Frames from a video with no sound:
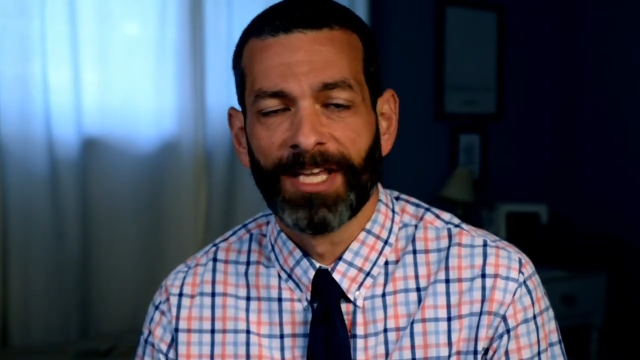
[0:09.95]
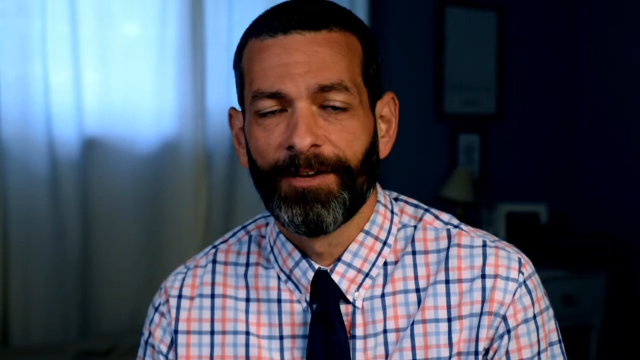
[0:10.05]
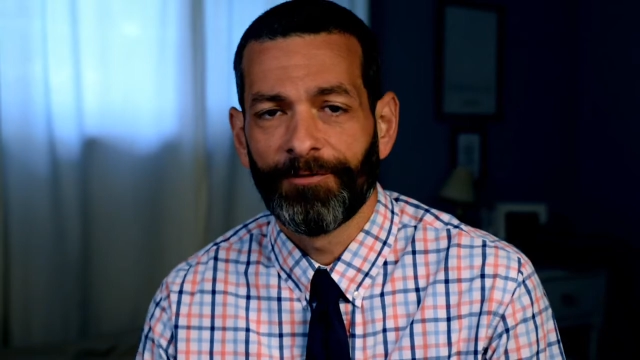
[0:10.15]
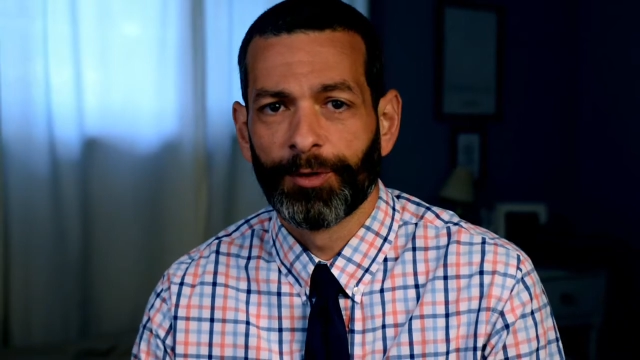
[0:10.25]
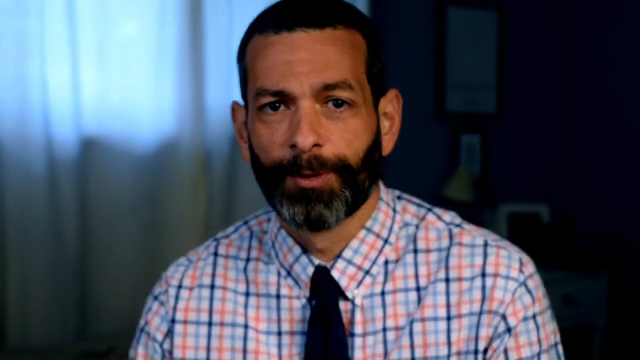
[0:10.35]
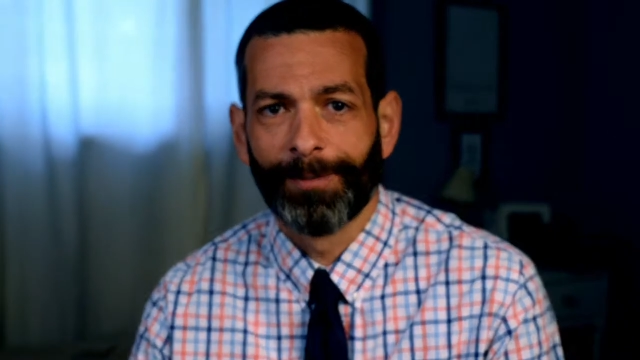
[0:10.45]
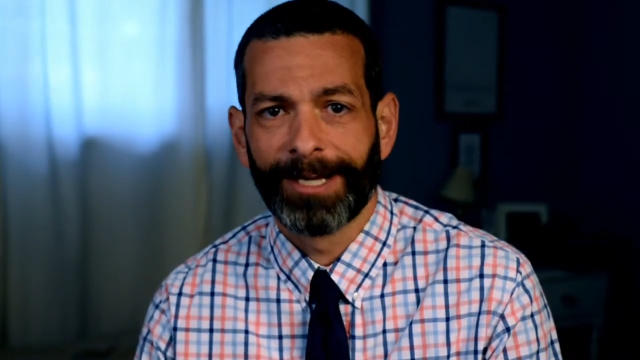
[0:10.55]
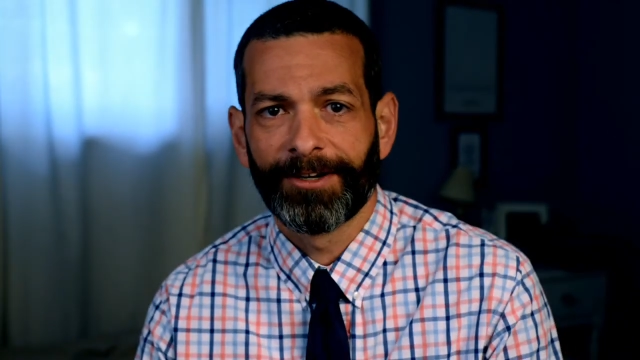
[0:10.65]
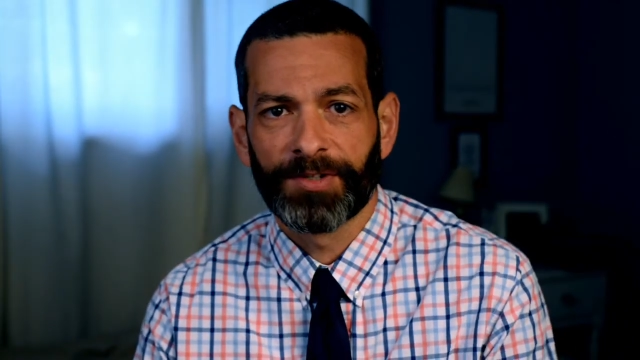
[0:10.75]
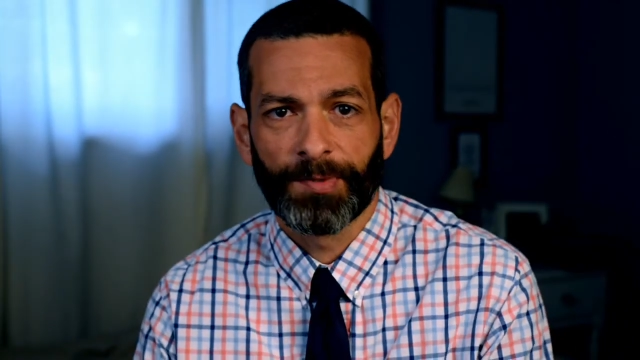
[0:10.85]
A few
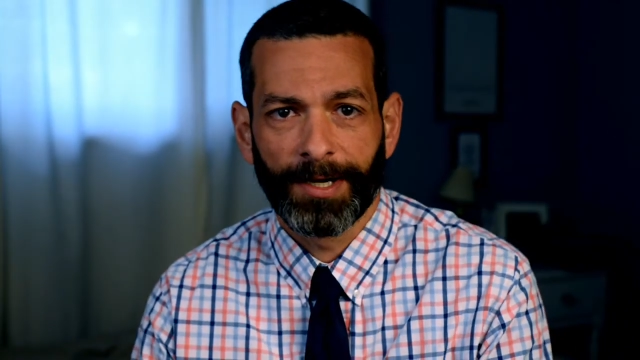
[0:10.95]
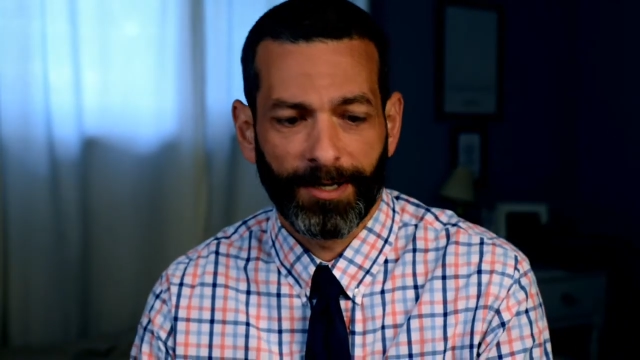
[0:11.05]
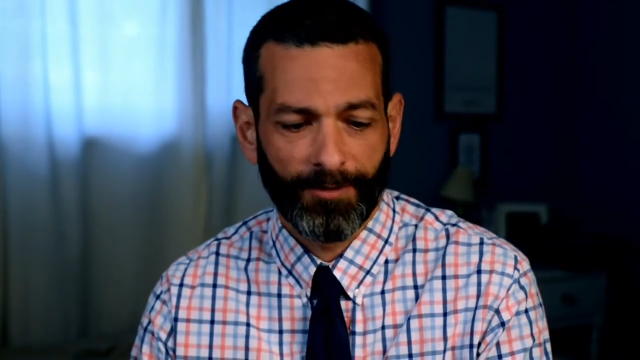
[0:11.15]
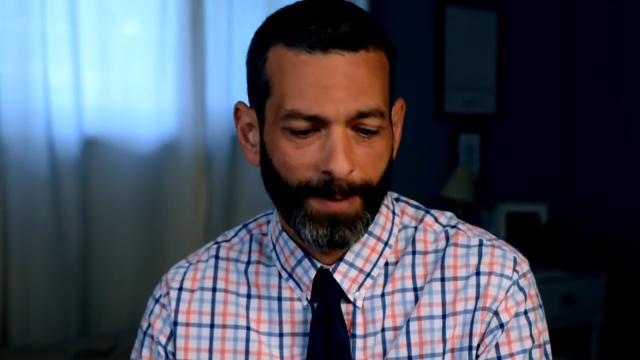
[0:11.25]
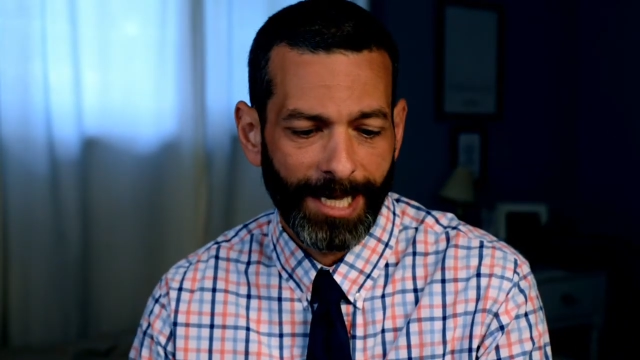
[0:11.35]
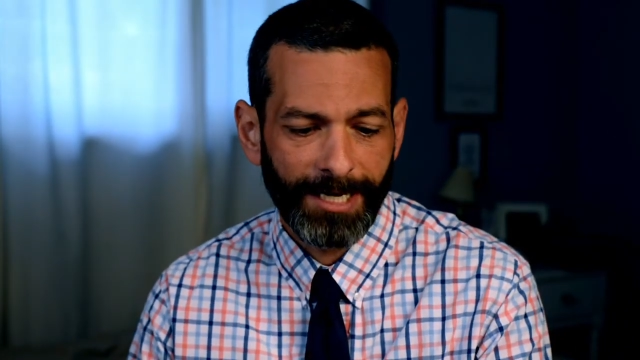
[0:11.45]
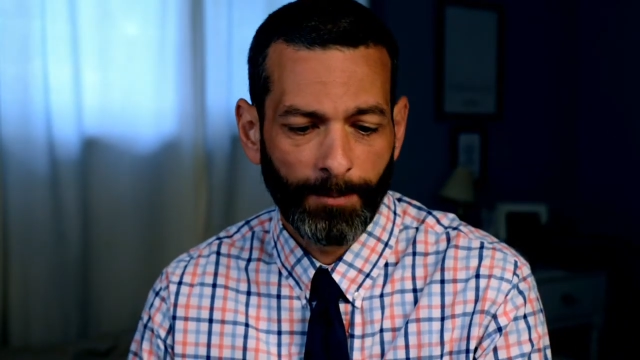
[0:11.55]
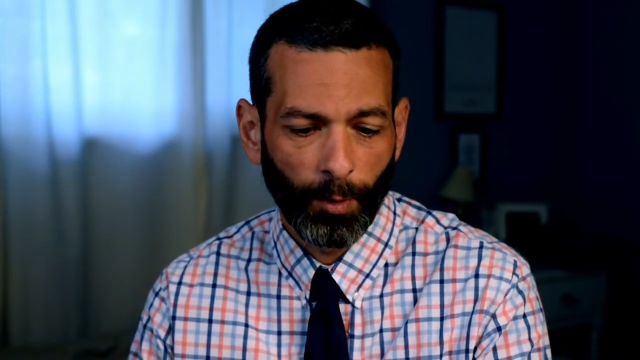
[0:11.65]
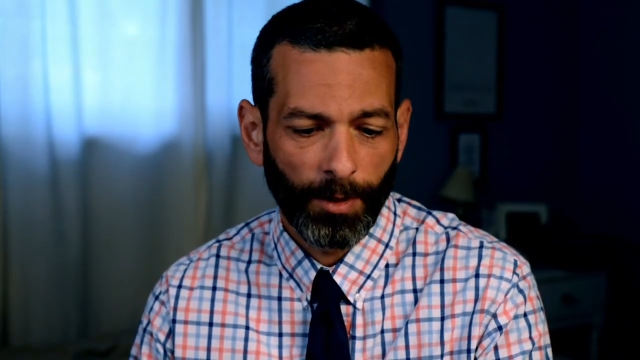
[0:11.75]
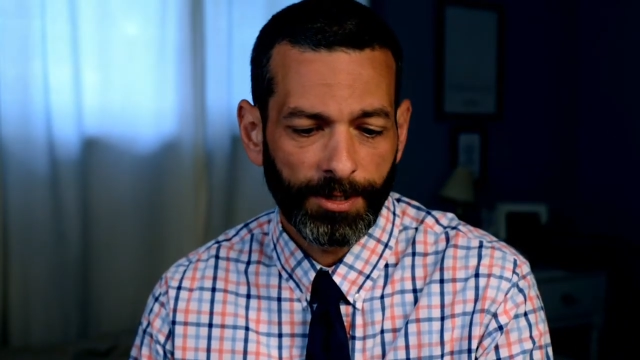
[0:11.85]
reminders right off the bat.
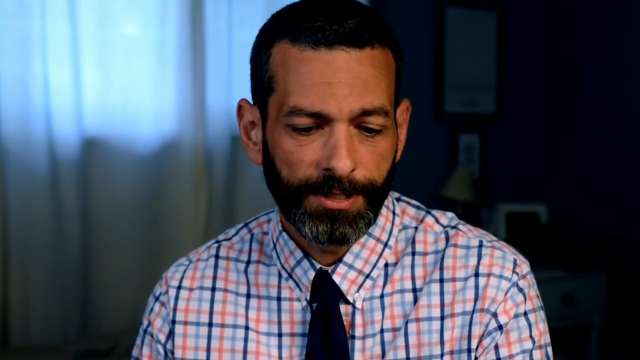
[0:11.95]
Number one,